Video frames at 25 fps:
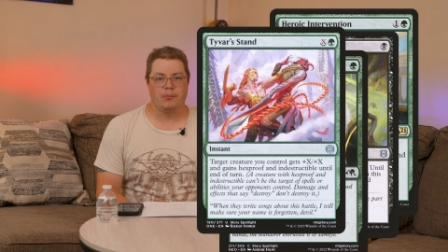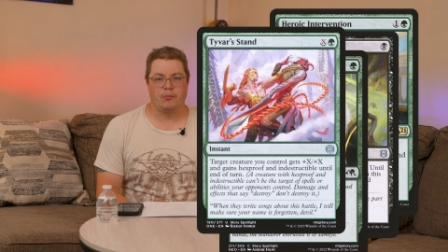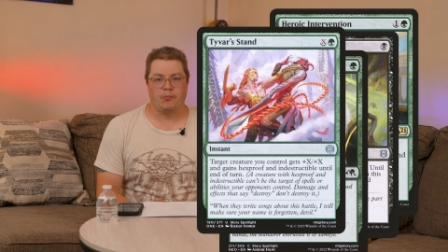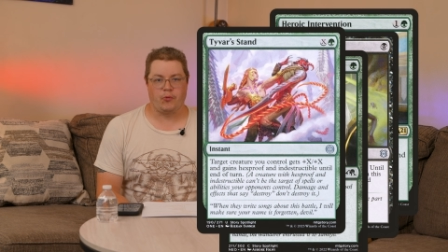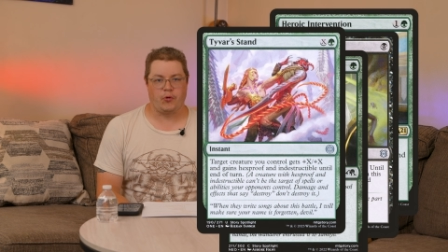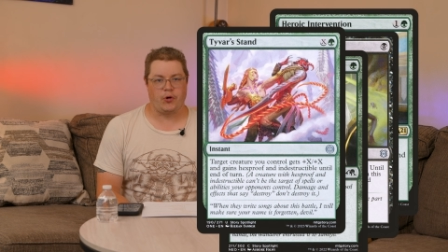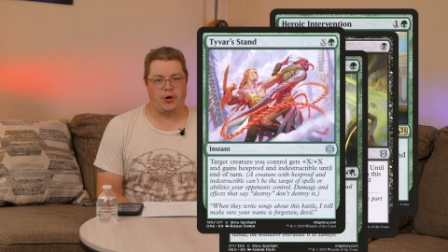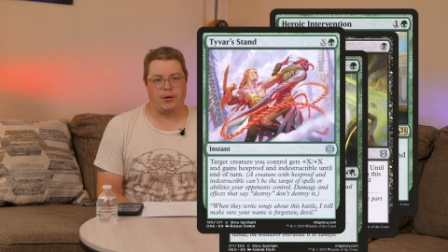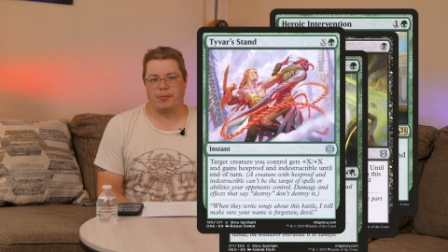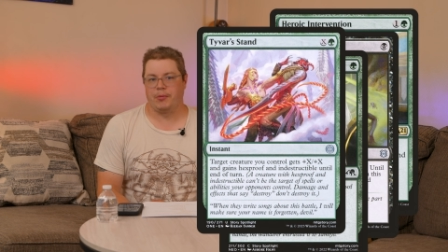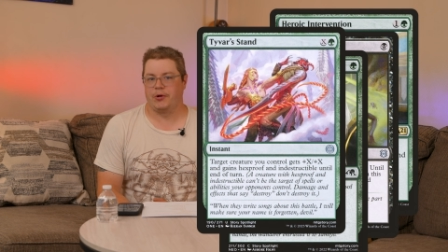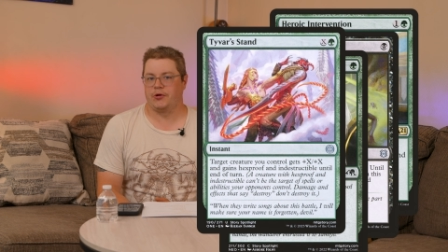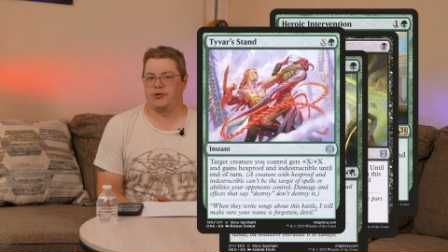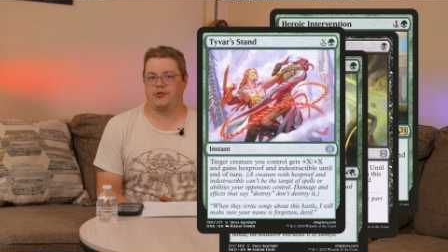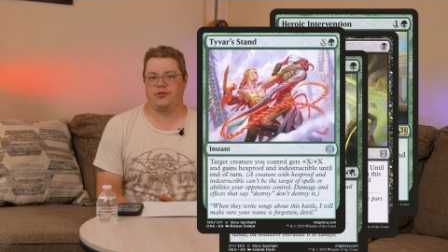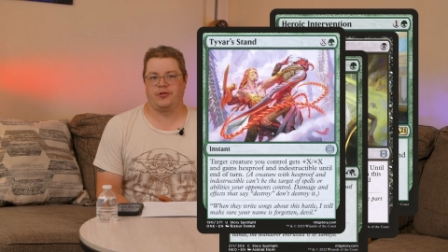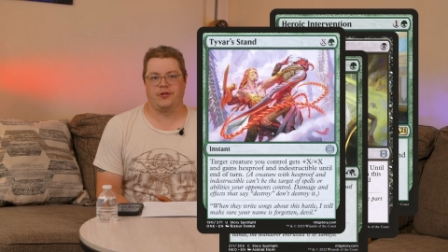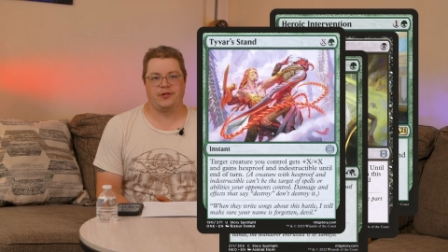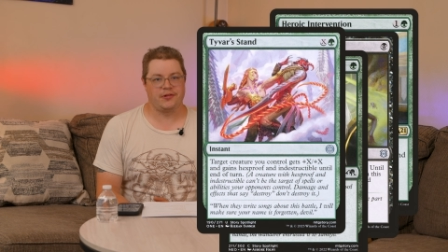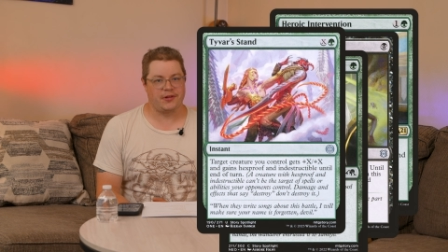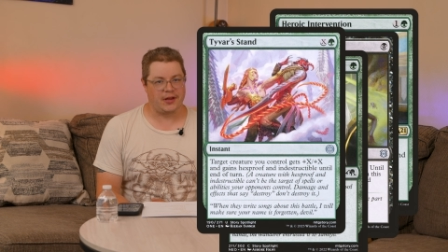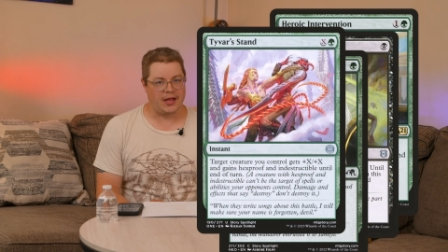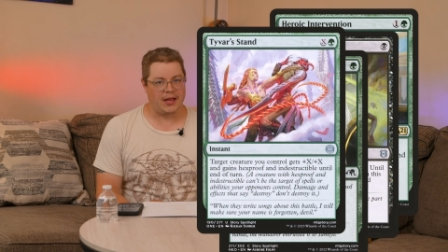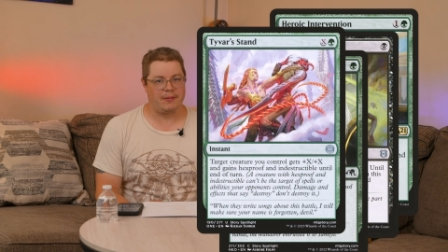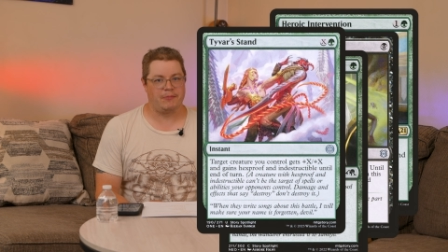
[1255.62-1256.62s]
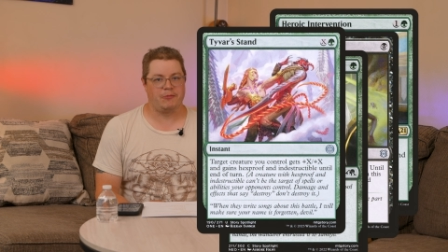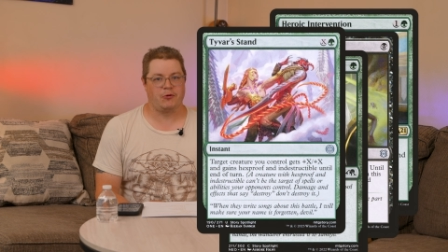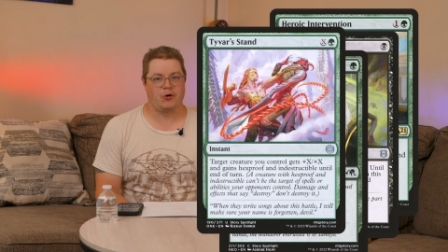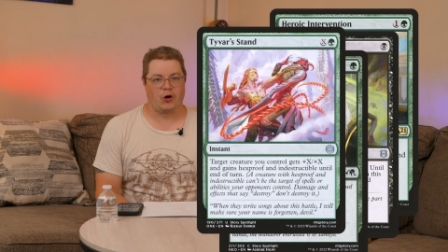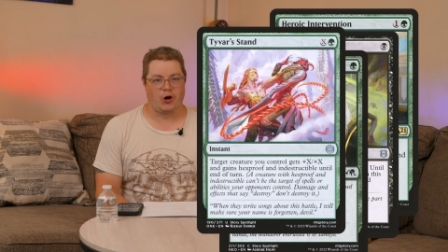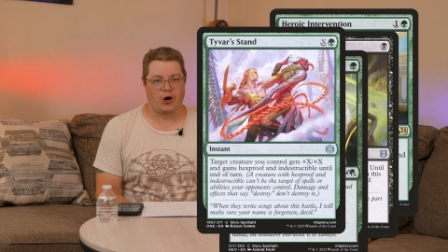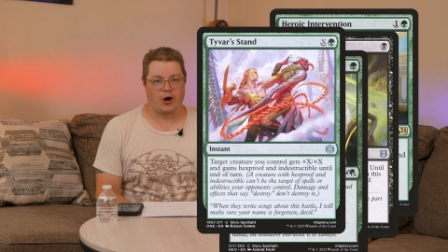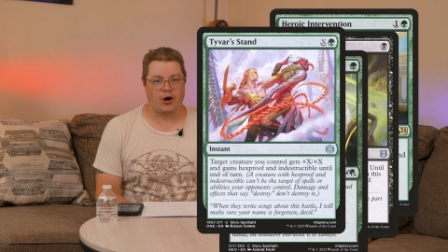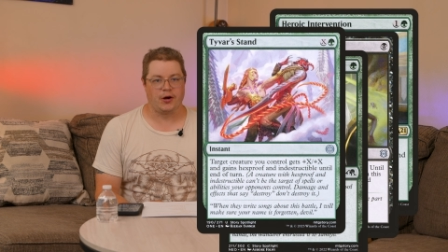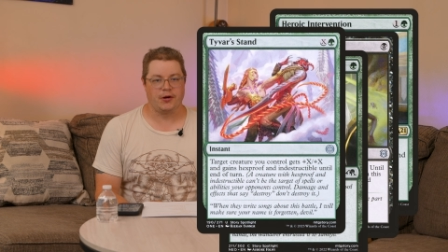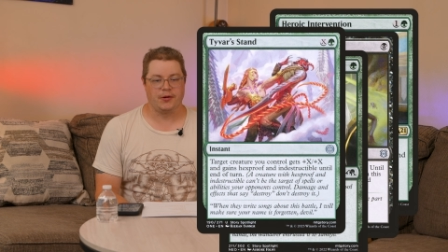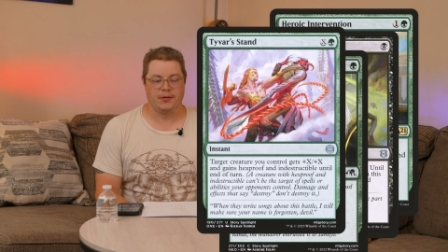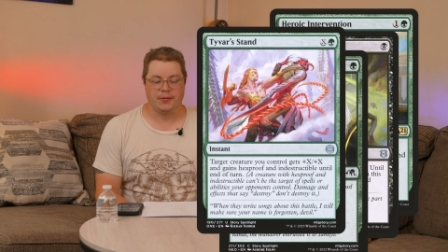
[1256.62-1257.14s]
pretty much the same
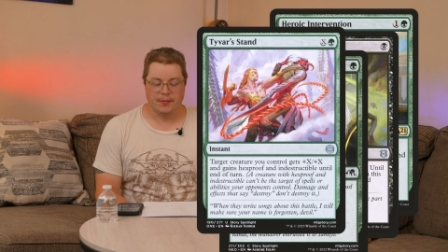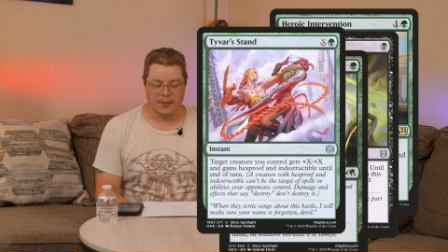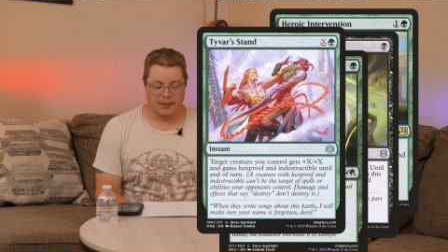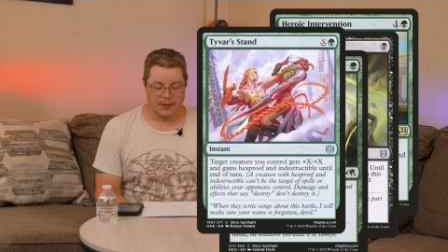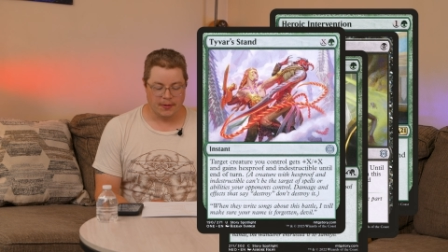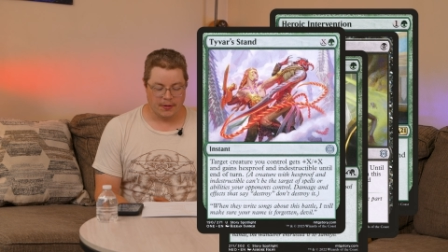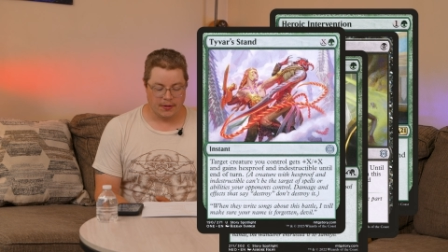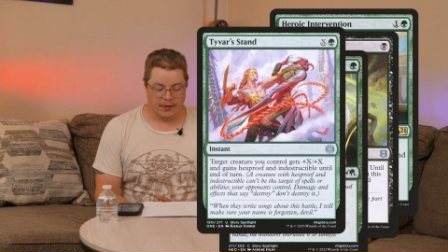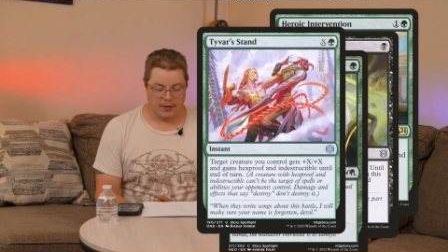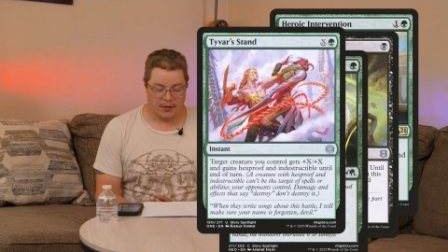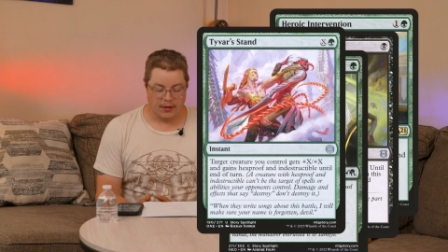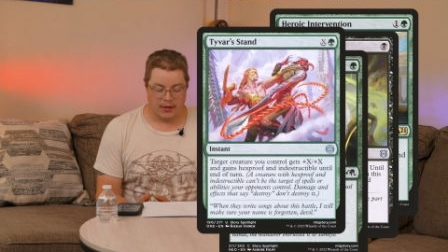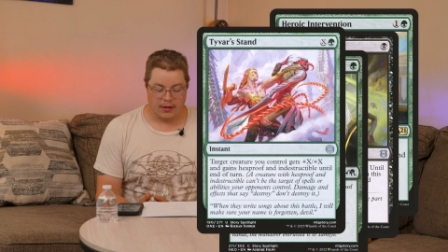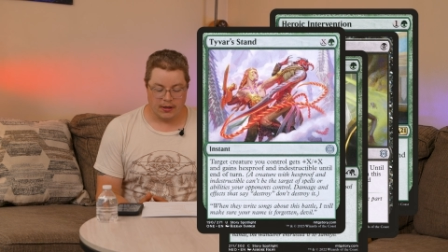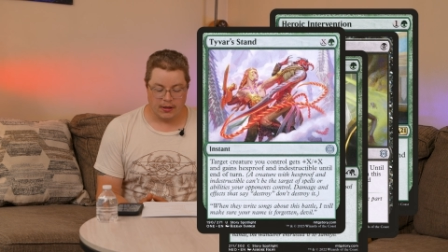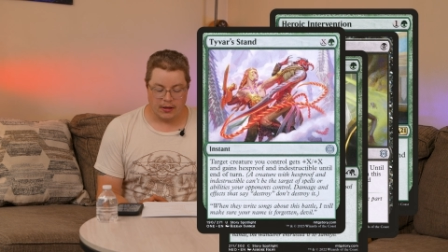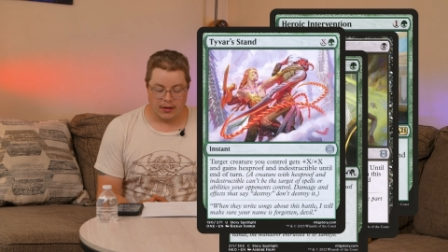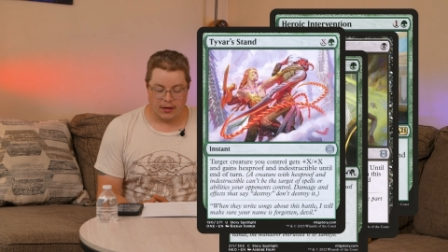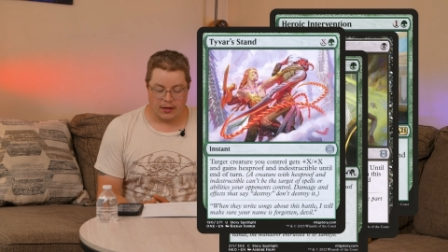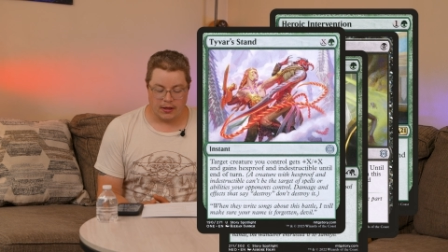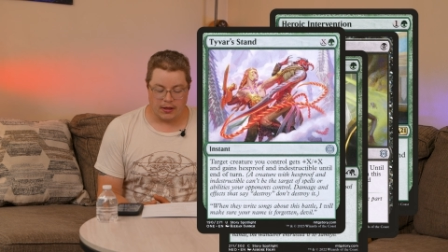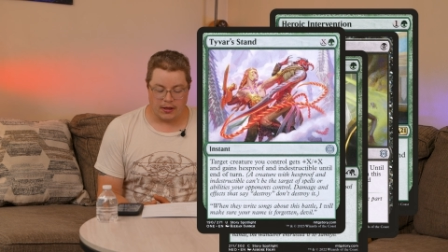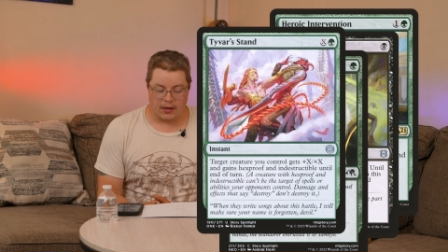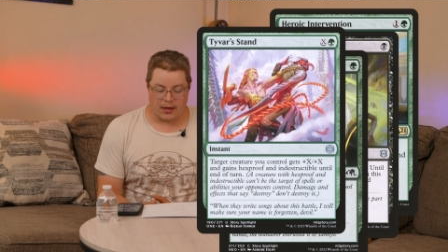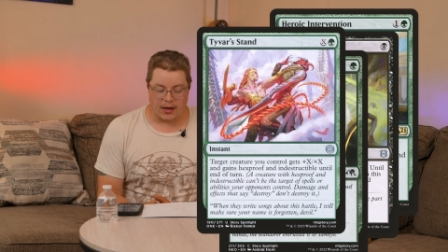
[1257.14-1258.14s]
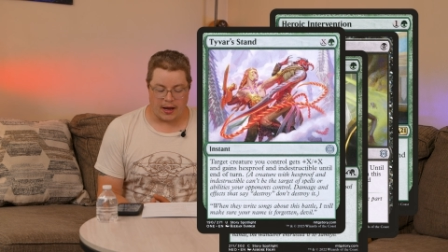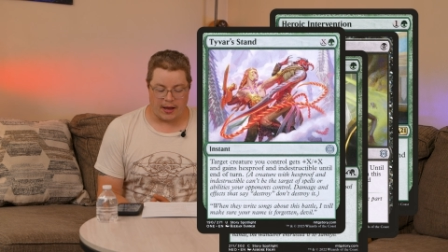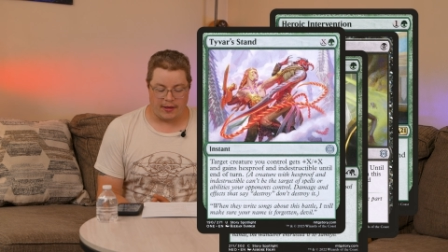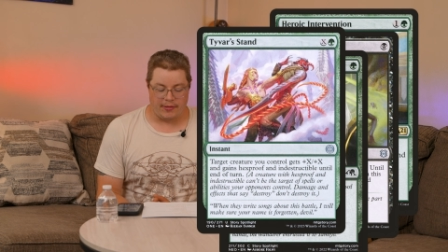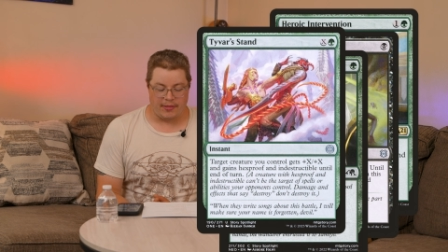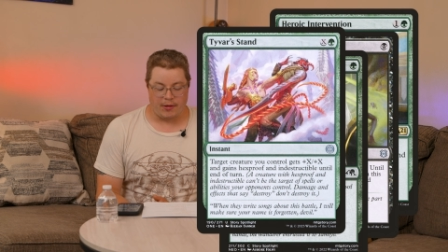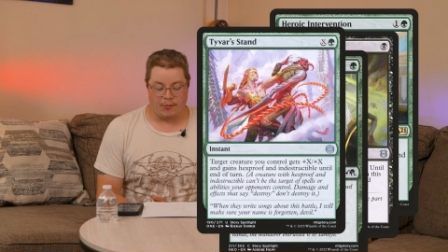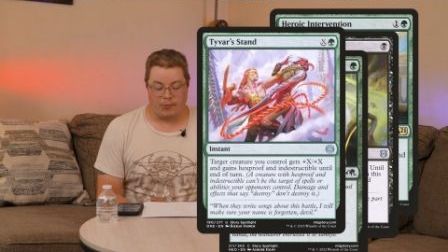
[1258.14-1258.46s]
card. And